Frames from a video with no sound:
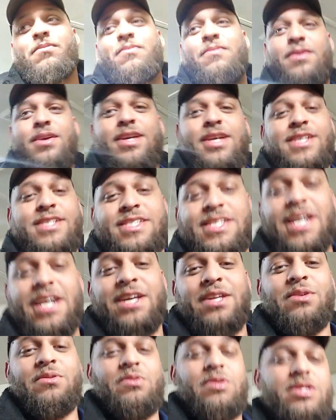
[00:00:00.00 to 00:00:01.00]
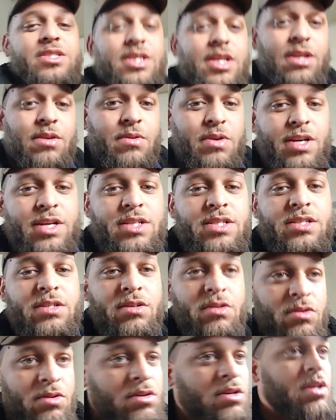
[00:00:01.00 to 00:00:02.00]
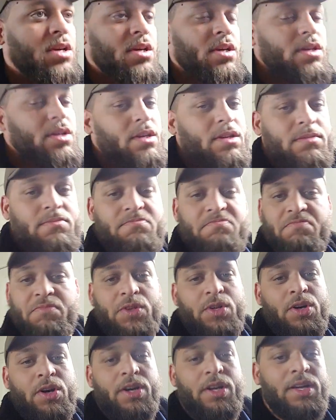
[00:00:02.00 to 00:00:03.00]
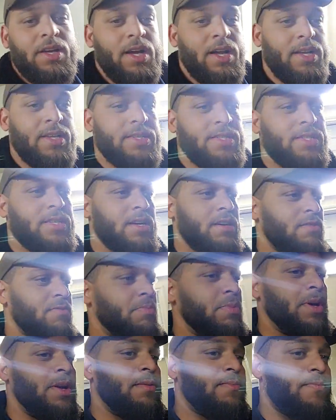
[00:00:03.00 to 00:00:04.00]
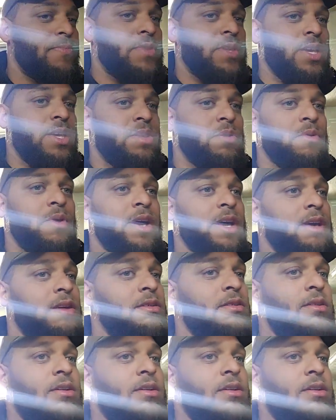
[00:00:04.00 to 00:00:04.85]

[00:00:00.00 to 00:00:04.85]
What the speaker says: his neck of the woods anyway, so you already got his stuff. But either way,